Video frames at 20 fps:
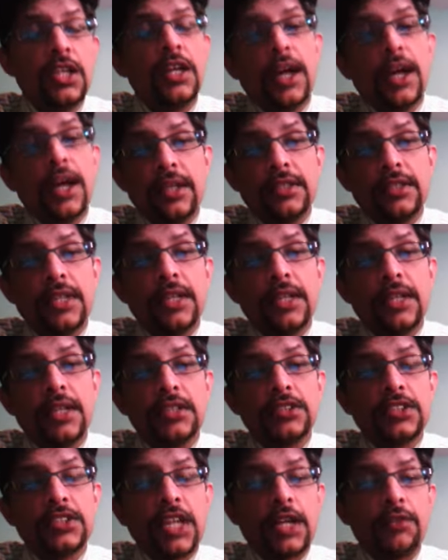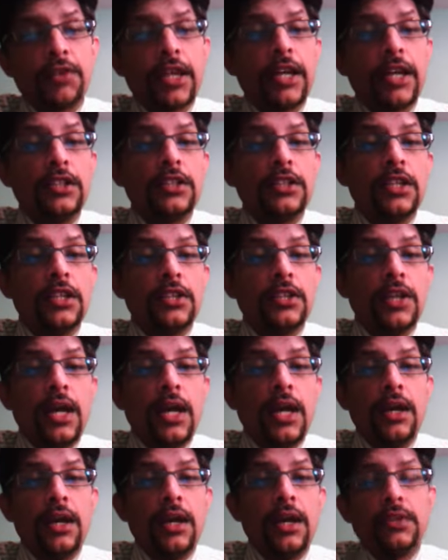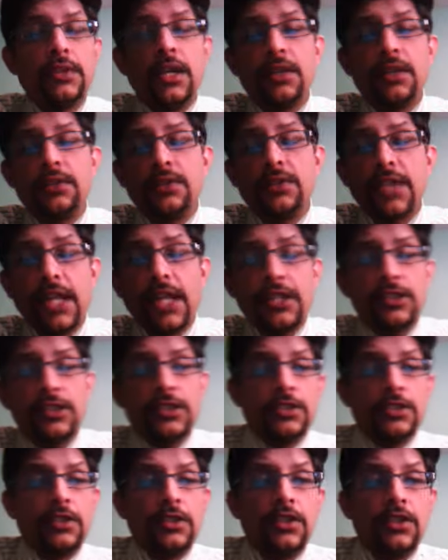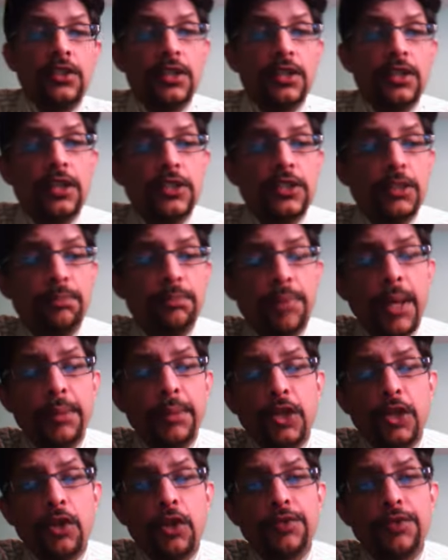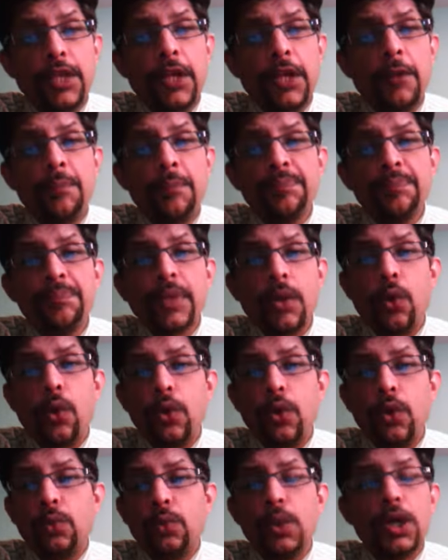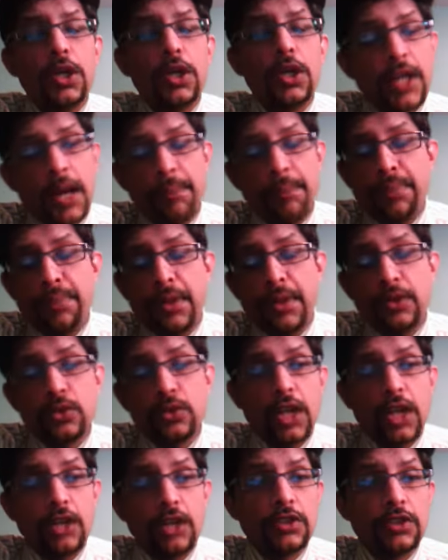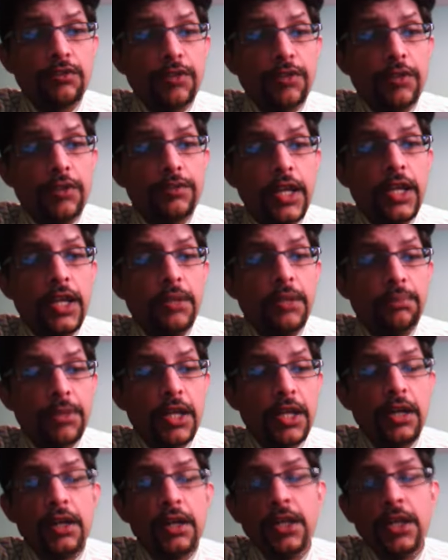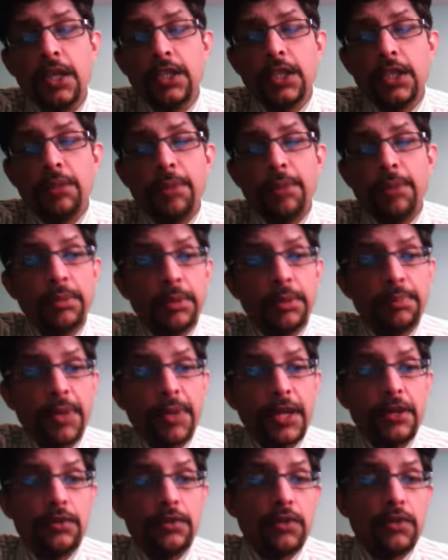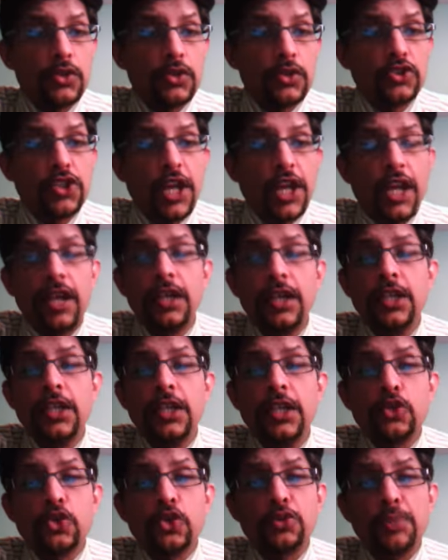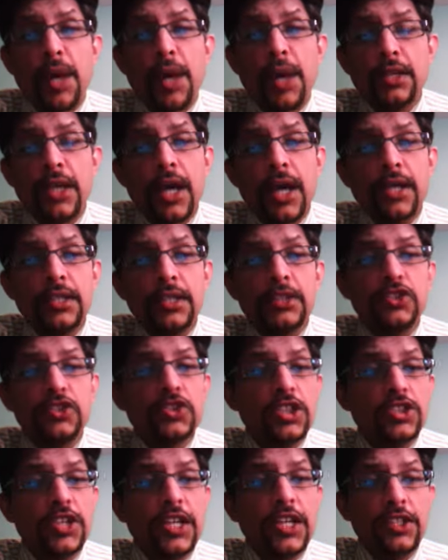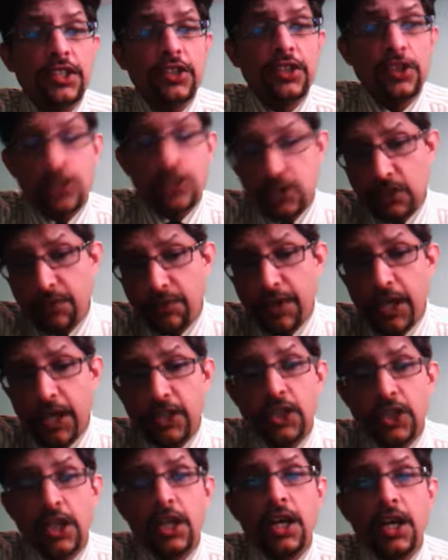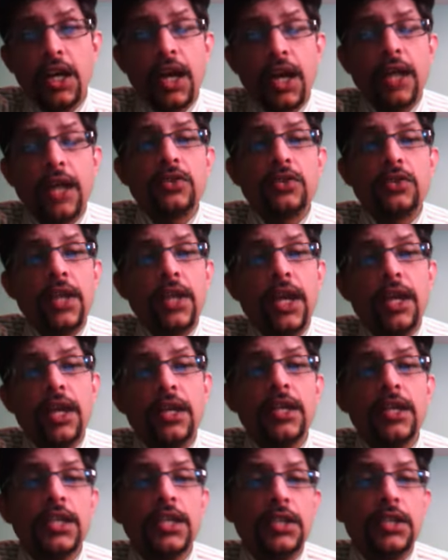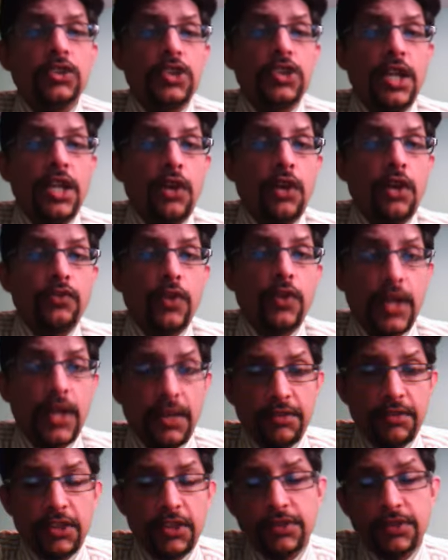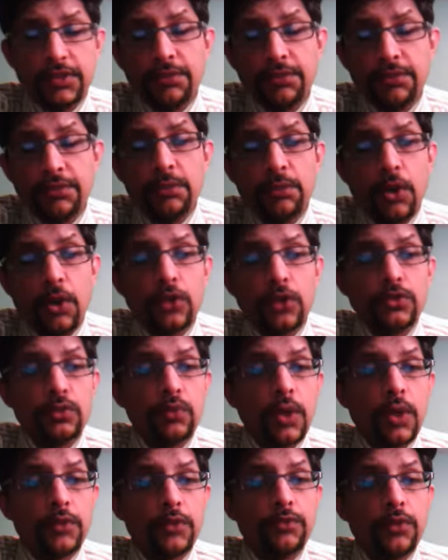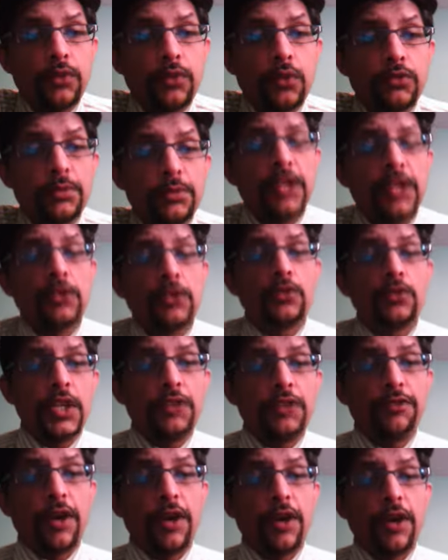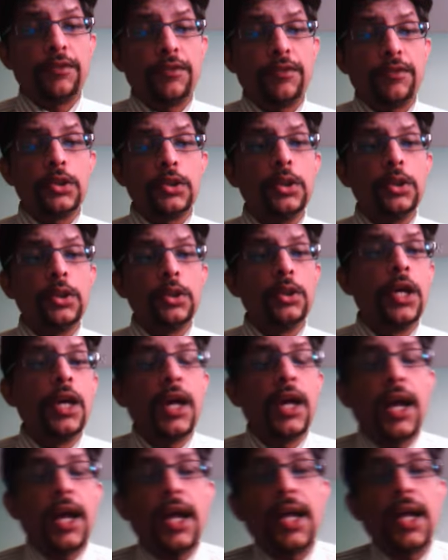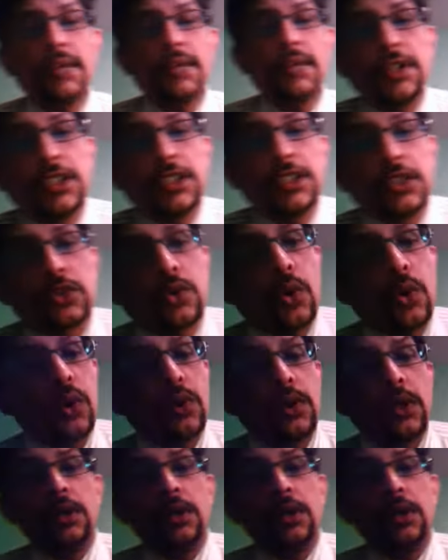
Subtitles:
And then the second wicket, the talented, the baby of the whole World Cup 2015, the baby player, one could say, is Usman Ghani. He's just 18 years of age. And today he was run out for 11 of 17 balls with 1 4, made it 25 for 2. And when the score